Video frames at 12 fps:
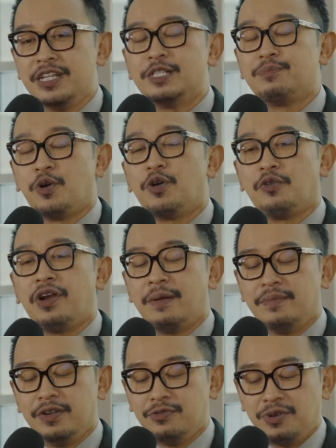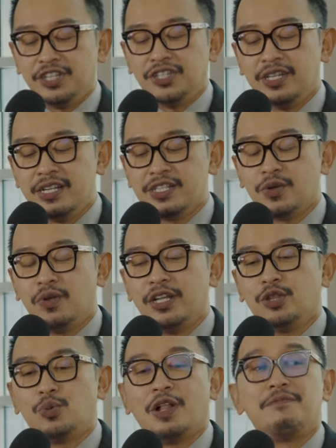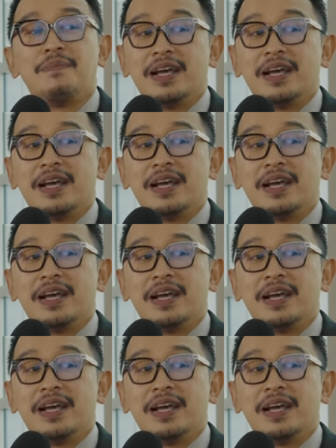This program duration is only 12